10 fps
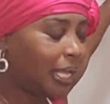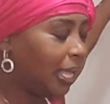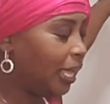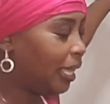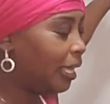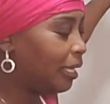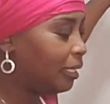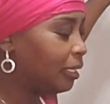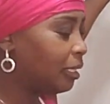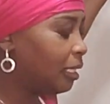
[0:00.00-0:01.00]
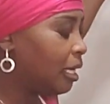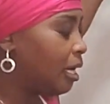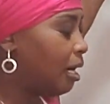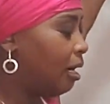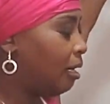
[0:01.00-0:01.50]
And
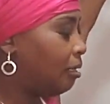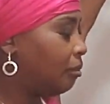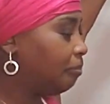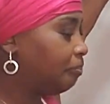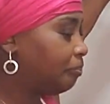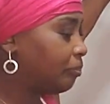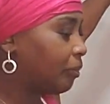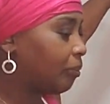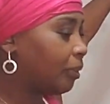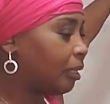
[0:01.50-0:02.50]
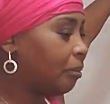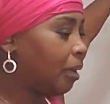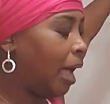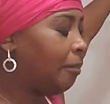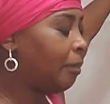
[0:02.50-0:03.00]

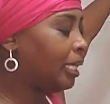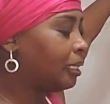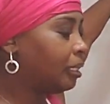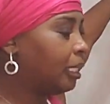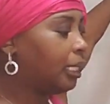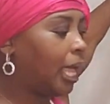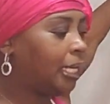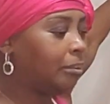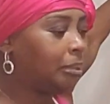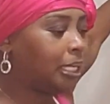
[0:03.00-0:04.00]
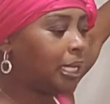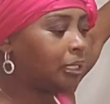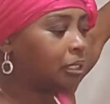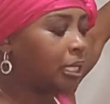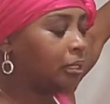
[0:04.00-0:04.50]
my son liked the
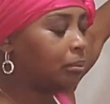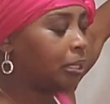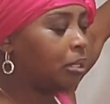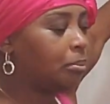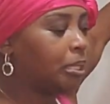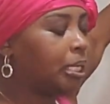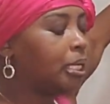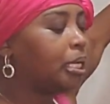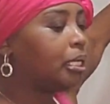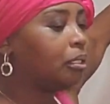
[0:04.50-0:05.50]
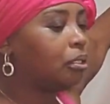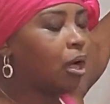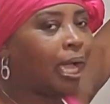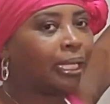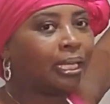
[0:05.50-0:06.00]
bananas as well, but you
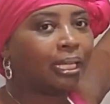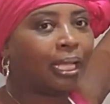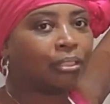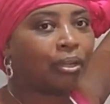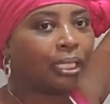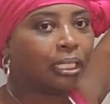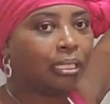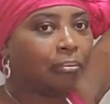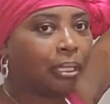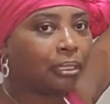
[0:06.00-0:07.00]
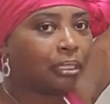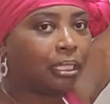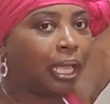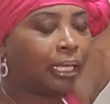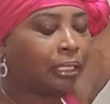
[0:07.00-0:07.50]
know, I try to keep my son